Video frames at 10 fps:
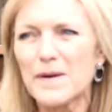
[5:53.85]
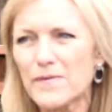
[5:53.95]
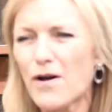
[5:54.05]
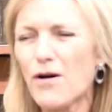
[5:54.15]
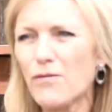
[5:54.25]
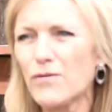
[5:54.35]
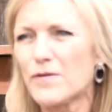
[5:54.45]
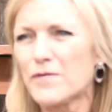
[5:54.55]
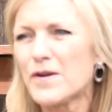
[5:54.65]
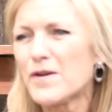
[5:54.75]
but the whole
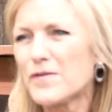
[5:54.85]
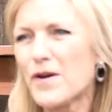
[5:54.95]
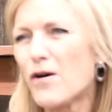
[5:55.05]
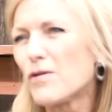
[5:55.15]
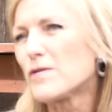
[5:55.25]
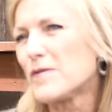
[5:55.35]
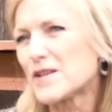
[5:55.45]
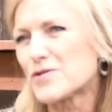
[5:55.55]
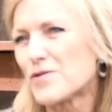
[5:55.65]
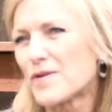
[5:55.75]
of the whole of
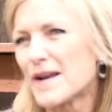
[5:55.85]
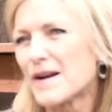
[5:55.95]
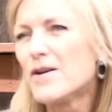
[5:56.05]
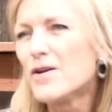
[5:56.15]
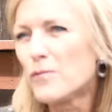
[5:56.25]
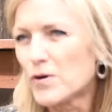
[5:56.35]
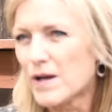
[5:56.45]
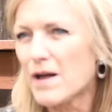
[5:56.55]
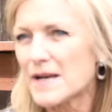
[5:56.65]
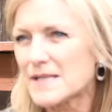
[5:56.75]
Victoria
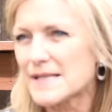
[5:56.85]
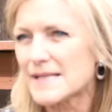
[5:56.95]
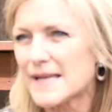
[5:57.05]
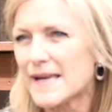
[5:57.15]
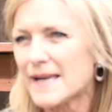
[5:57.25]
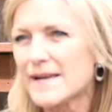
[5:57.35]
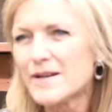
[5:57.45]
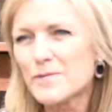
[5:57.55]
would like to see.